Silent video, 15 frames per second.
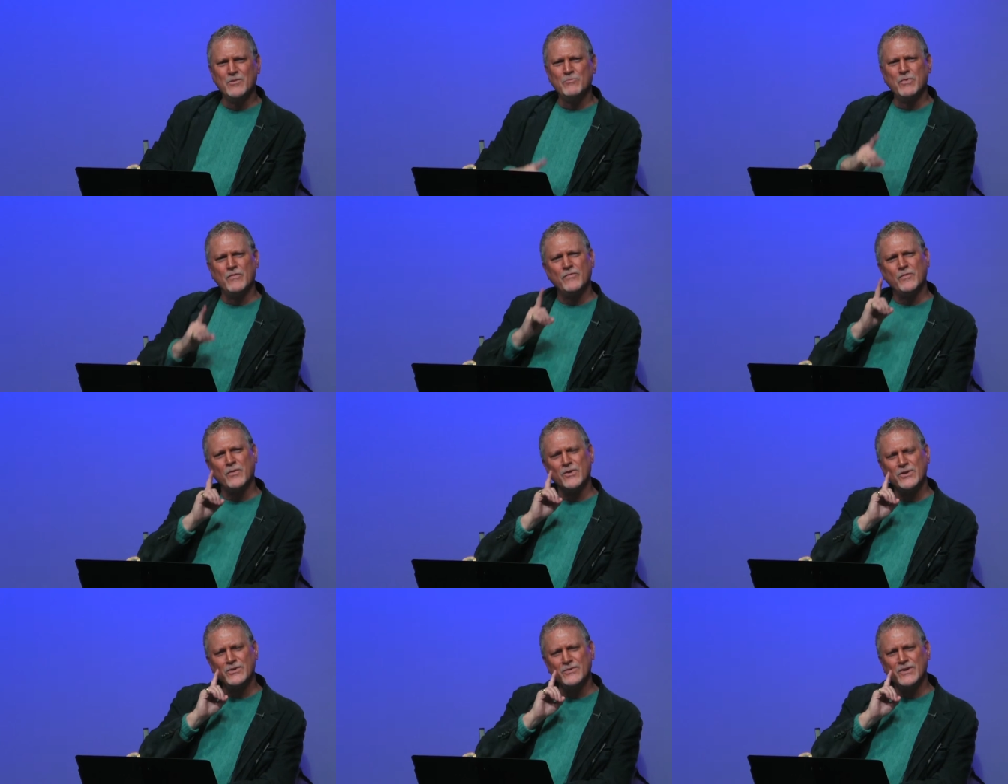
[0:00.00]

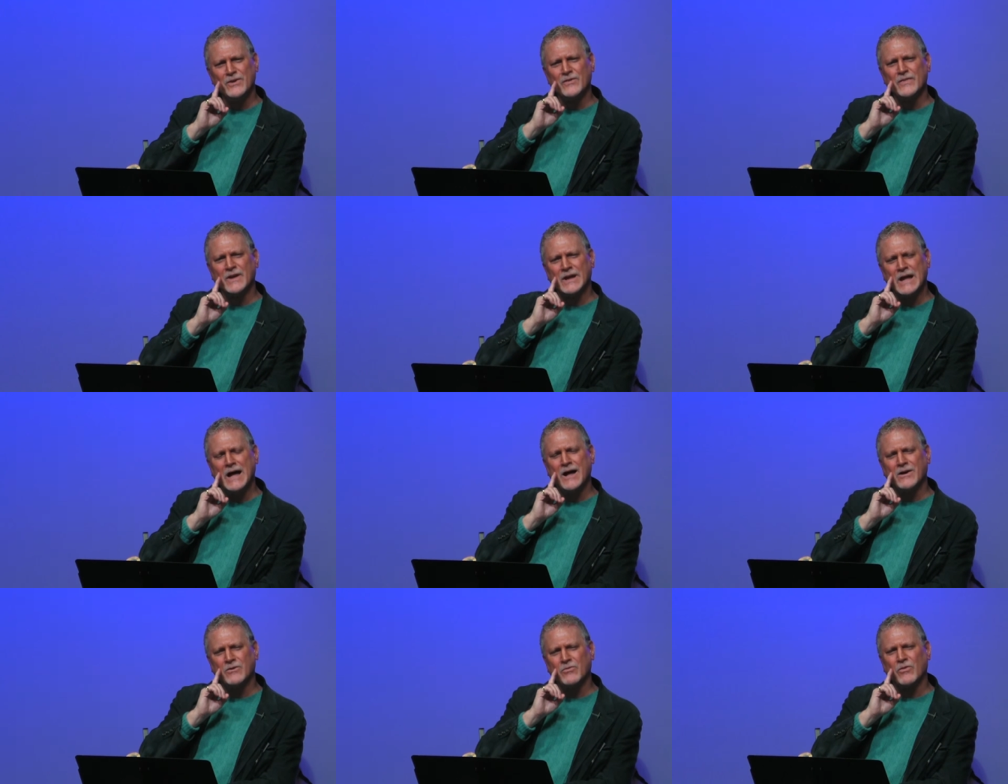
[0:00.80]
Before you hear the
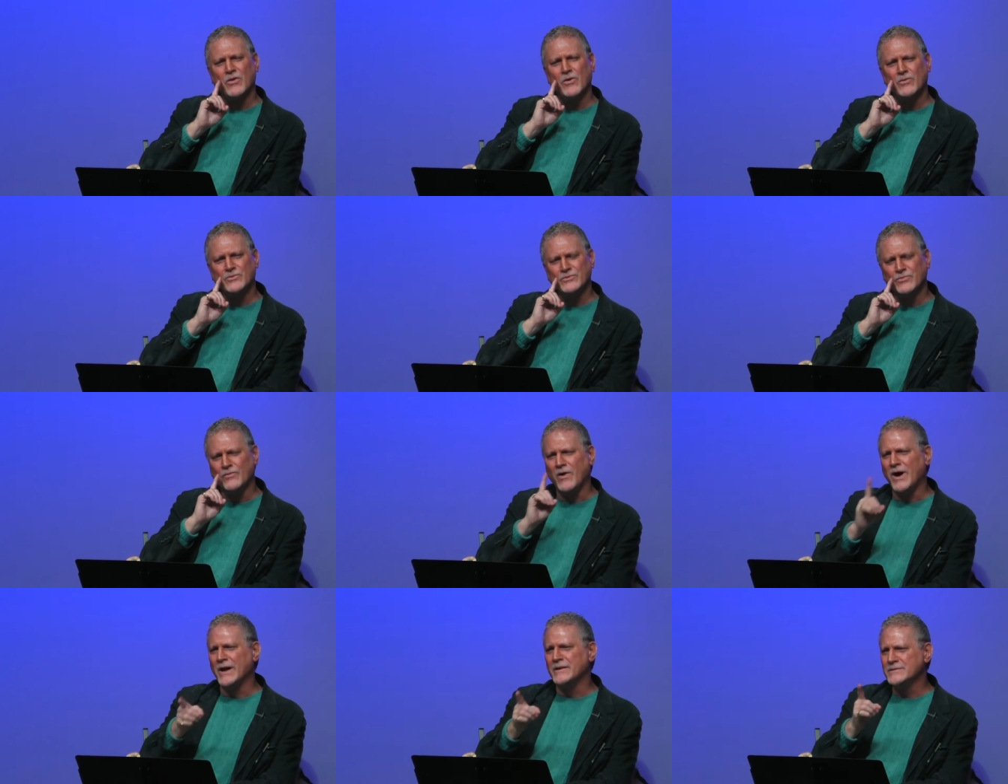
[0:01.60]
cock crow
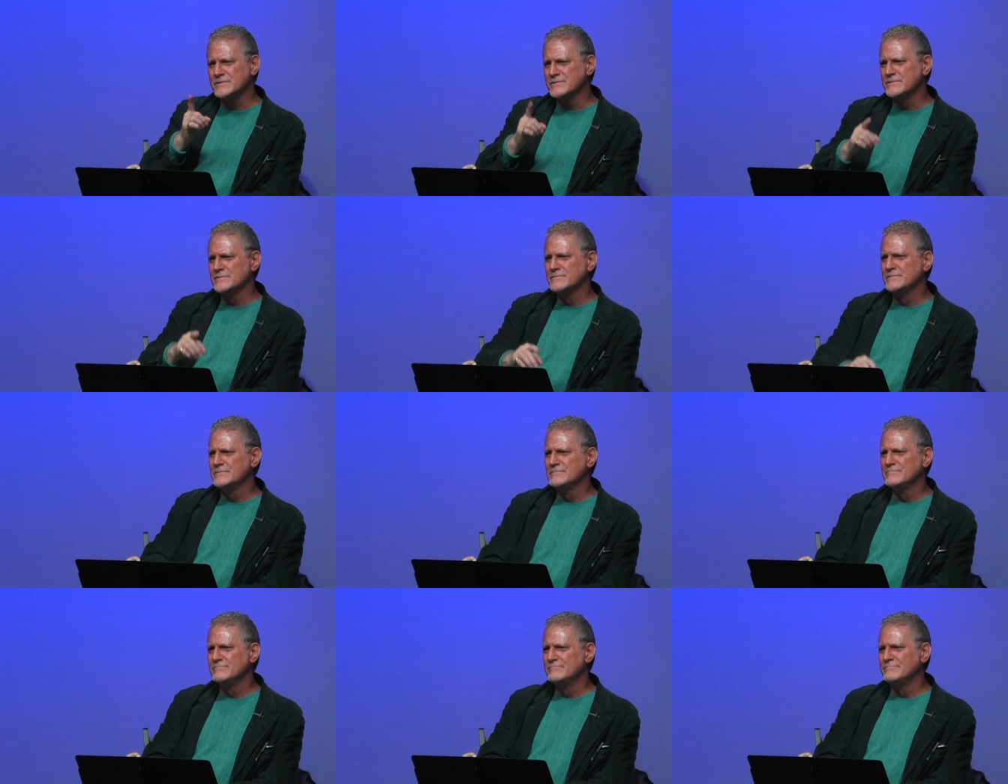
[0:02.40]
twice,
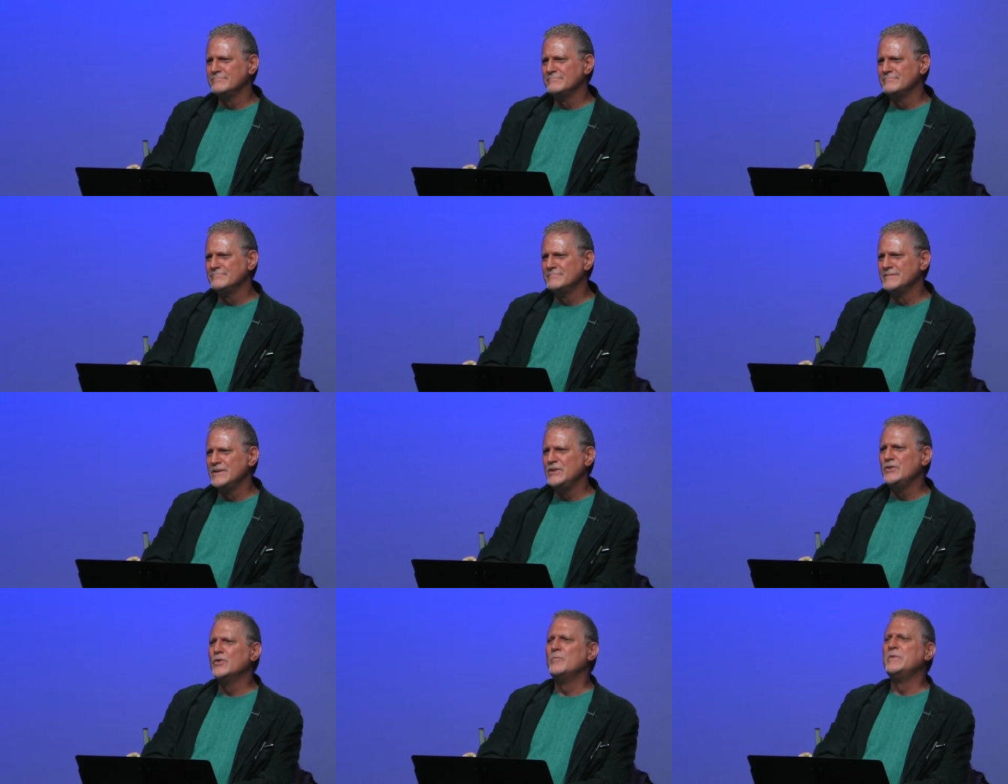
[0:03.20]

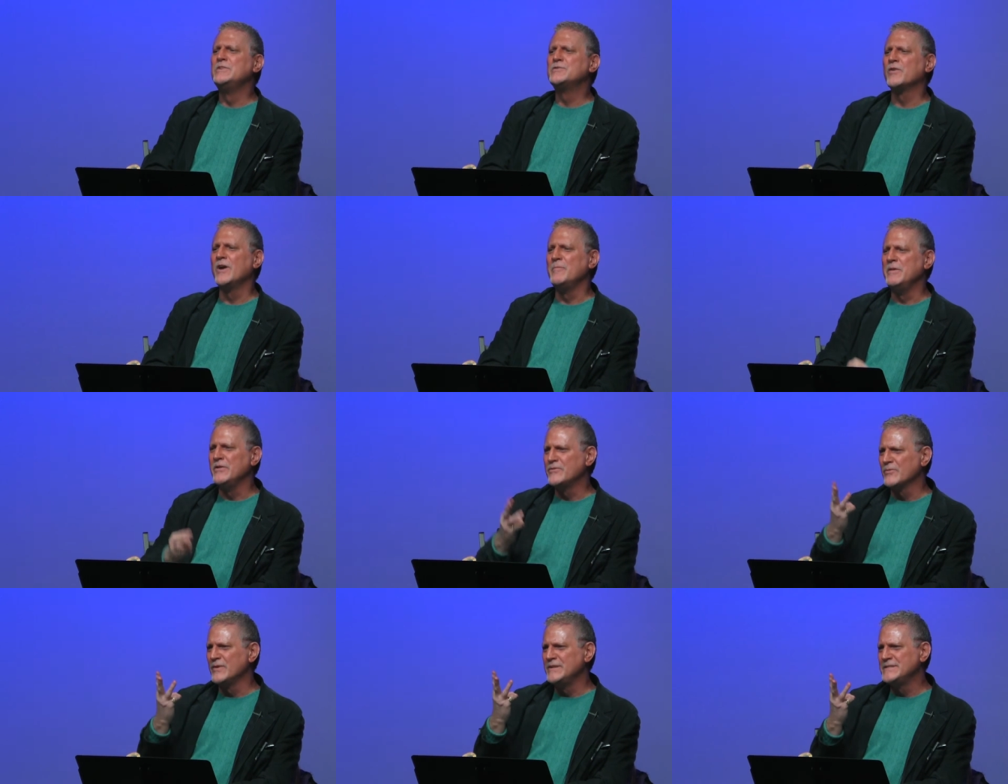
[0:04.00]
you'll betray me
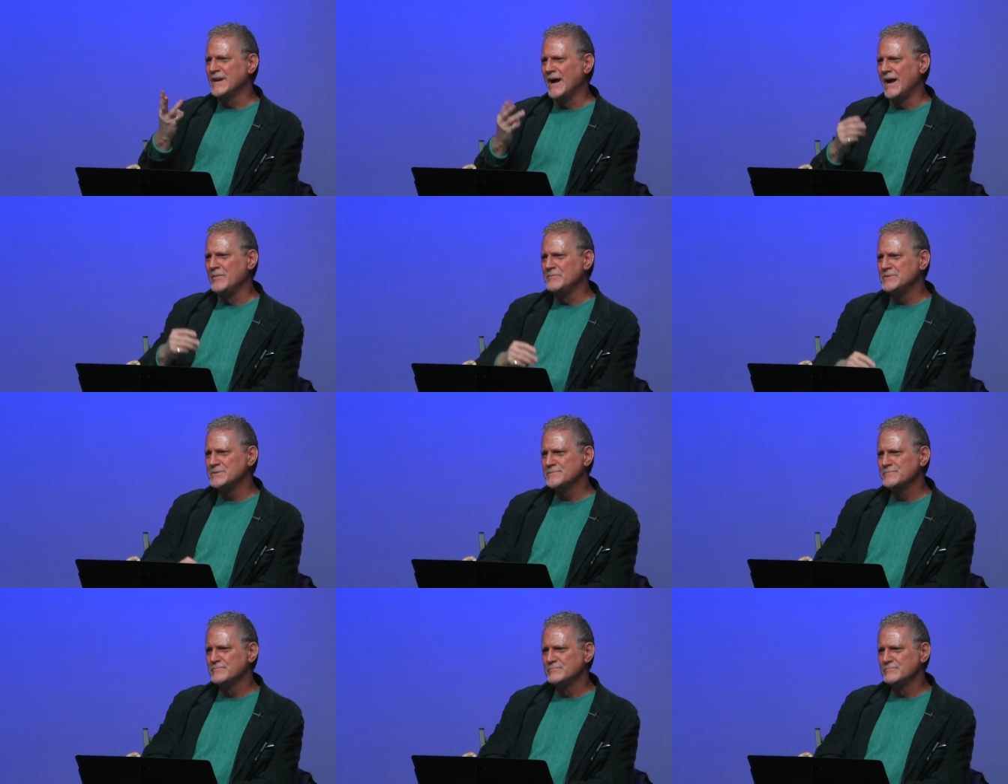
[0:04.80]
three times.